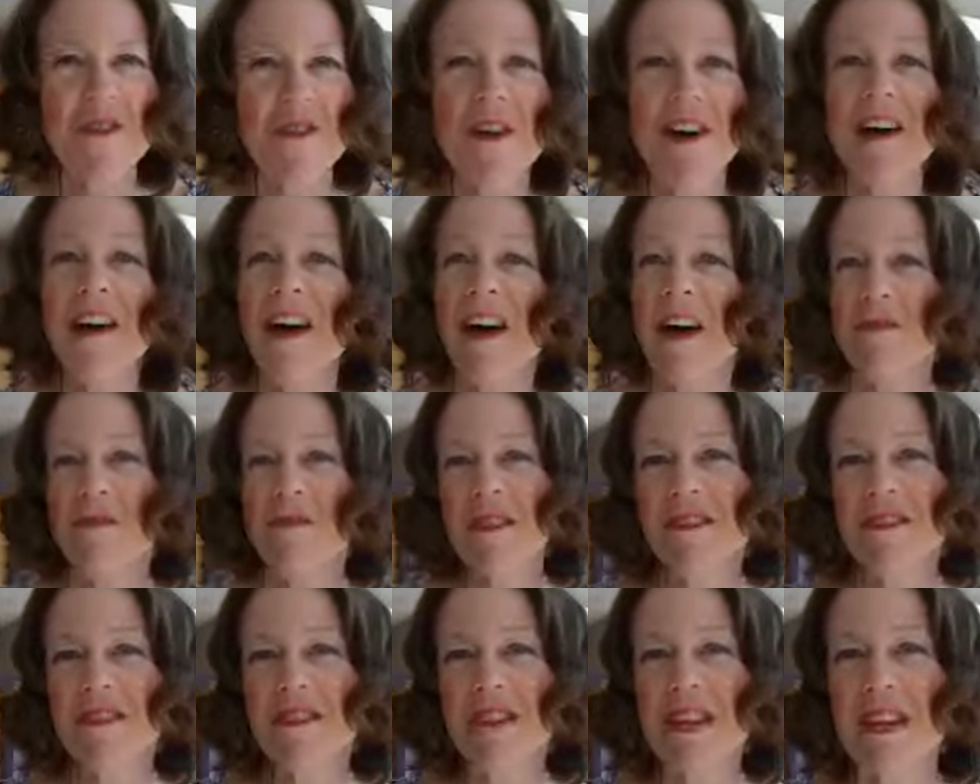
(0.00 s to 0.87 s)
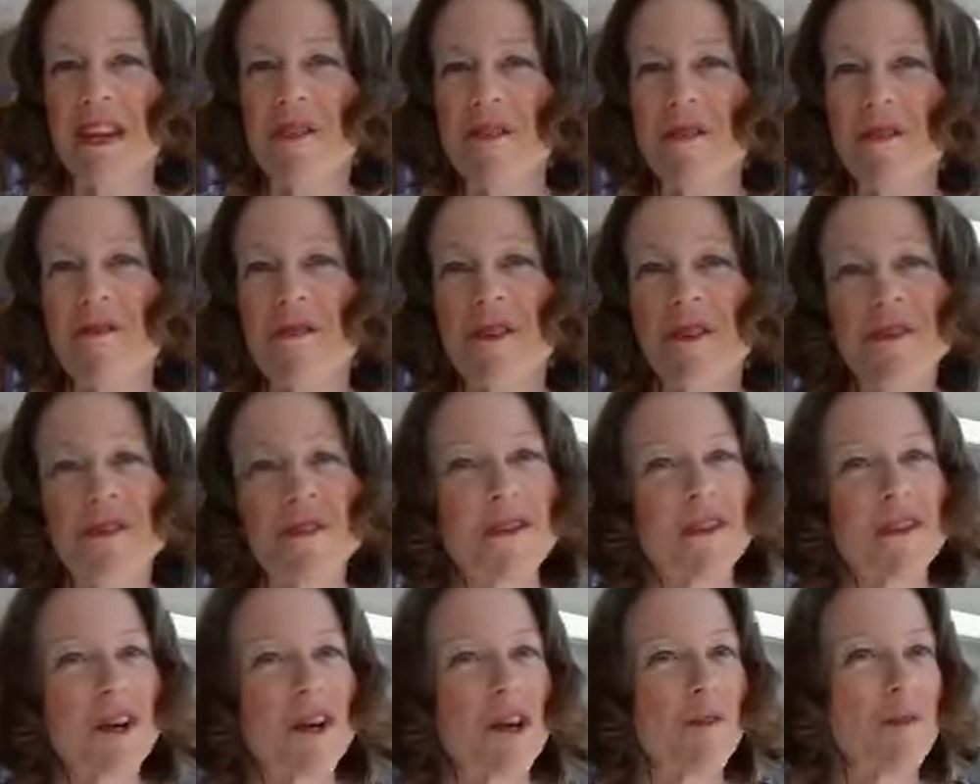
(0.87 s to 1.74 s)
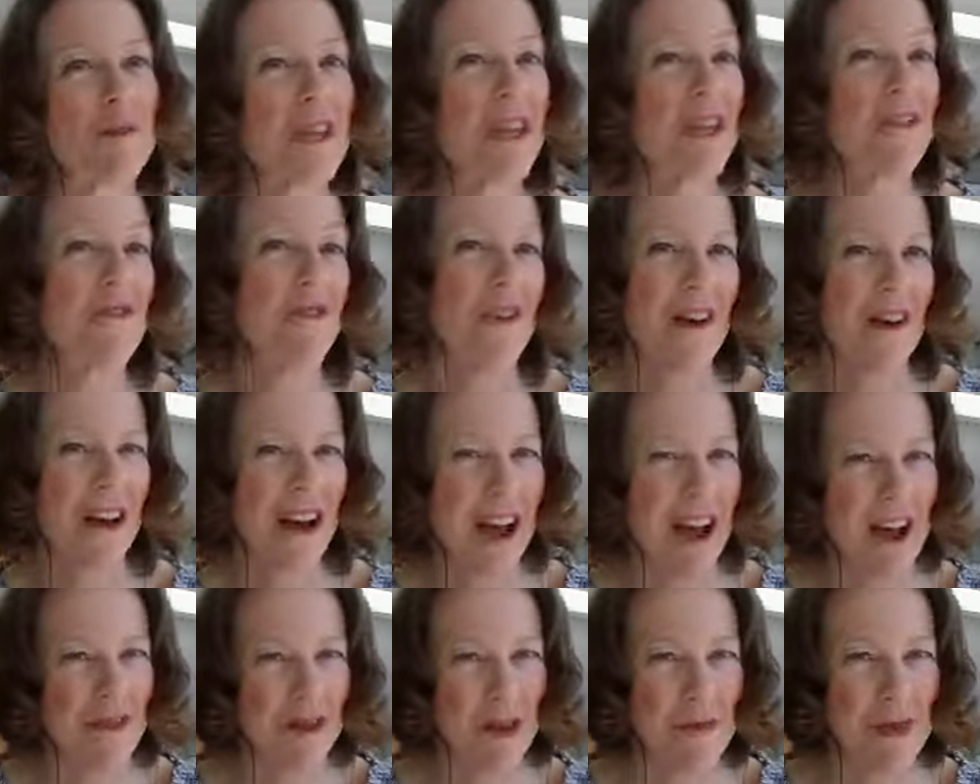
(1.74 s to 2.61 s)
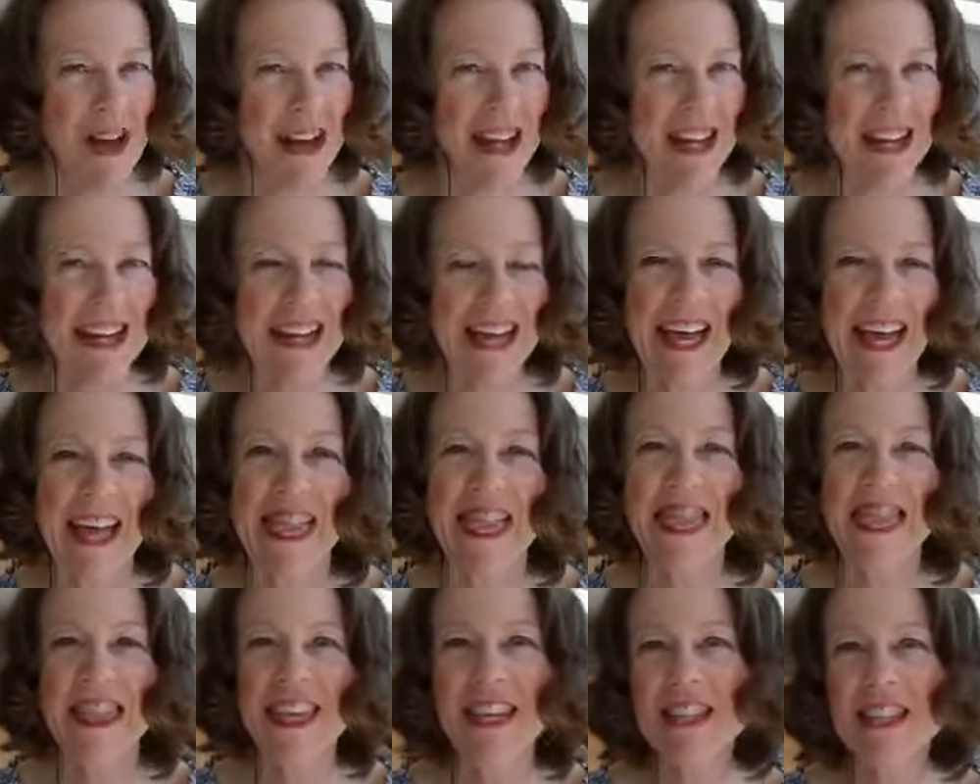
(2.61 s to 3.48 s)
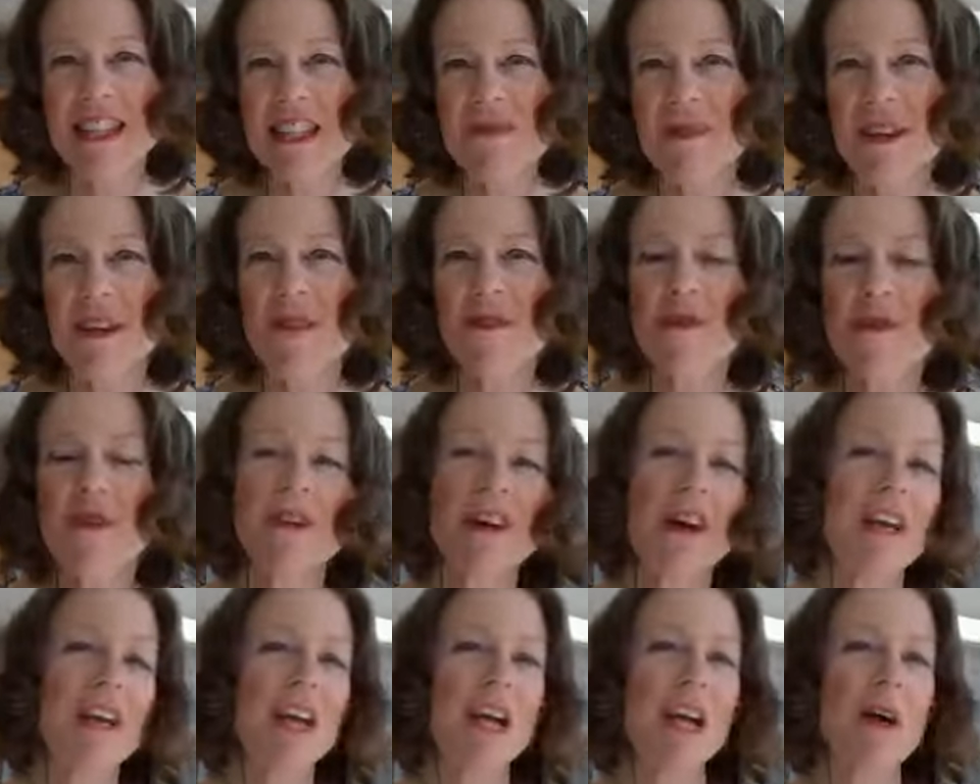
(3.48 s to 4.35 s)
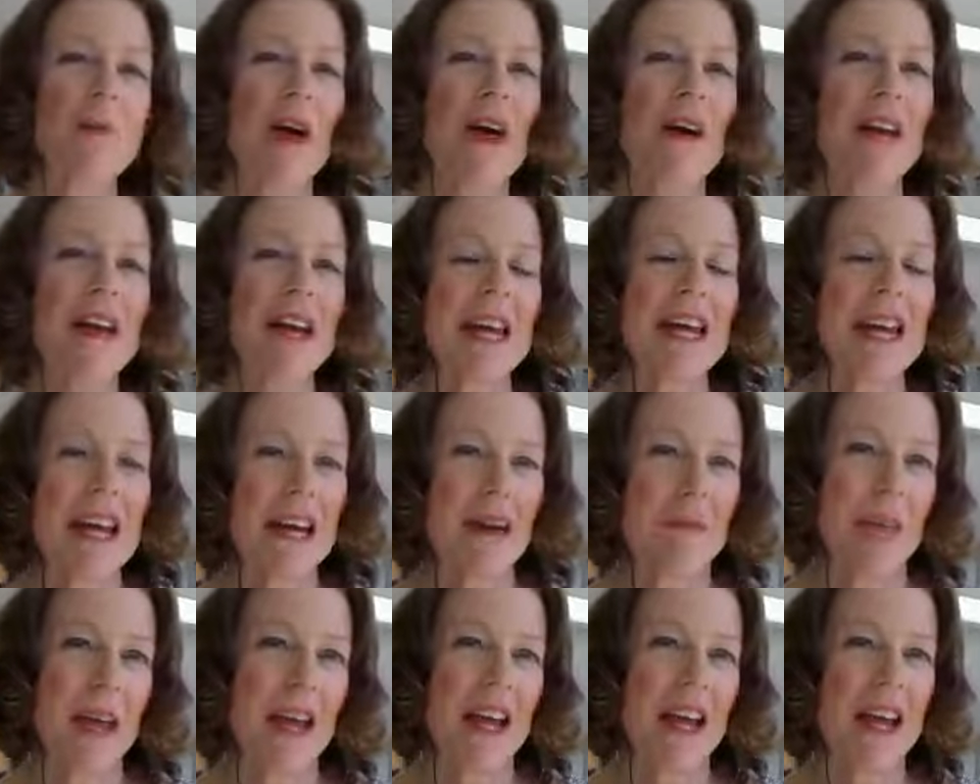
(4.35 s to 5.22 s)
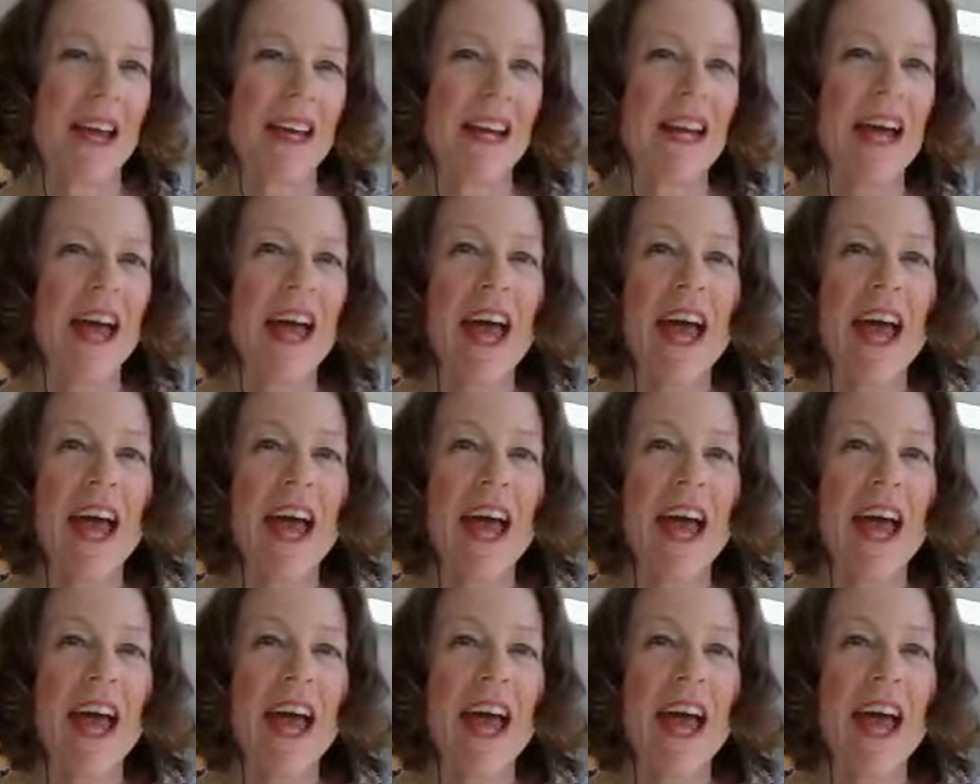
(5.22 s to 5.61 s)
Well, I'm Dr. Amy with Physical Therapy for Everybody, and this month we're talking about neck pain.